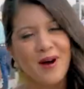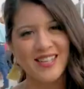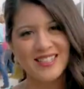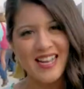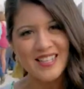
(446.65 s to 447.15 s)

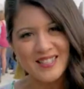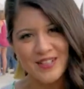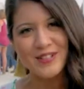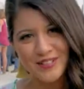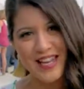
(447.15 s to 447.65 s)
but
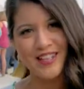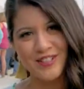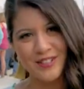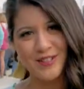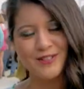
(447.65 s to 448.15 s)
still
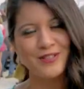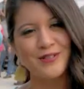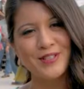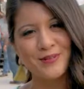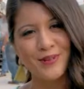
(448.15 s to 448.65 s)
stays true
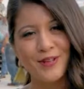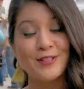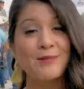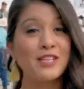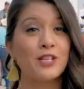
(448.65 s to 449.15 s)
to its roots.